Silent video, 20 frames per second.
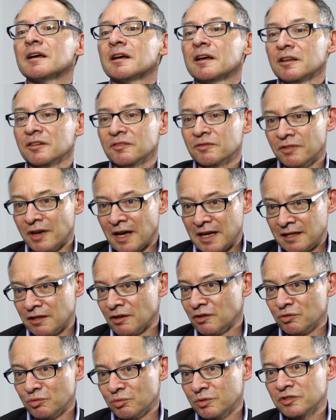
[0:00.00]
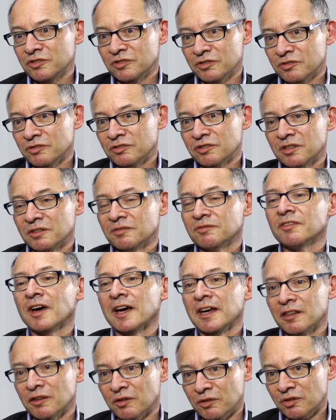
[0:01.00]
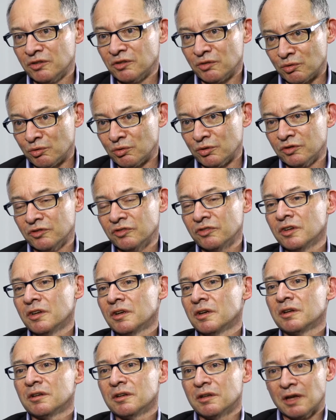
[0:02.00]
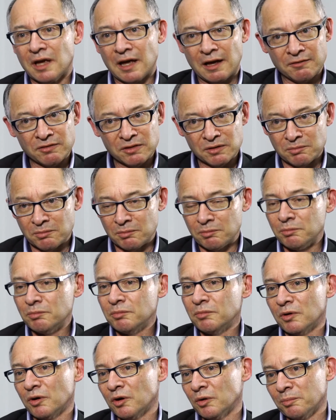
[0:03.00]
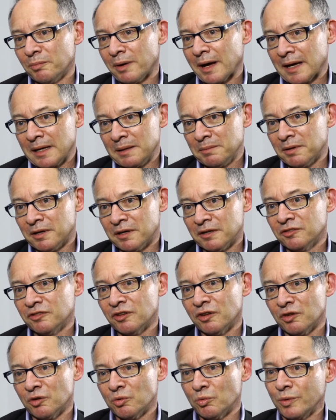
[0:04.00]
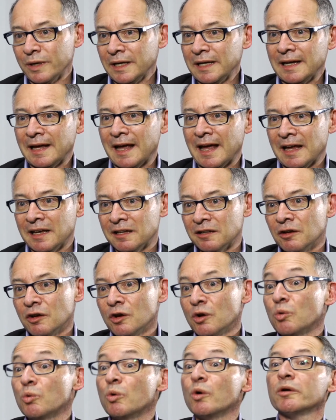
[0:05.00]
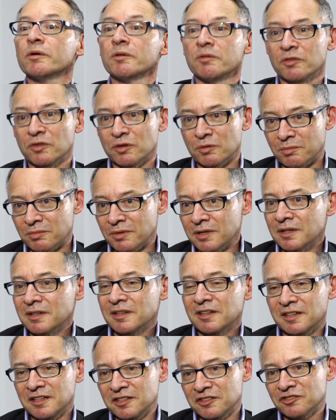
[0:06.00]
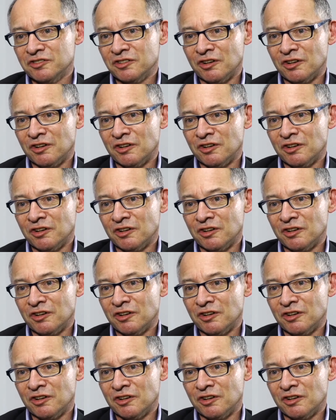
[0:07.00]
convey those wishes, convey those thoughts, have them on paper so that we can work with them each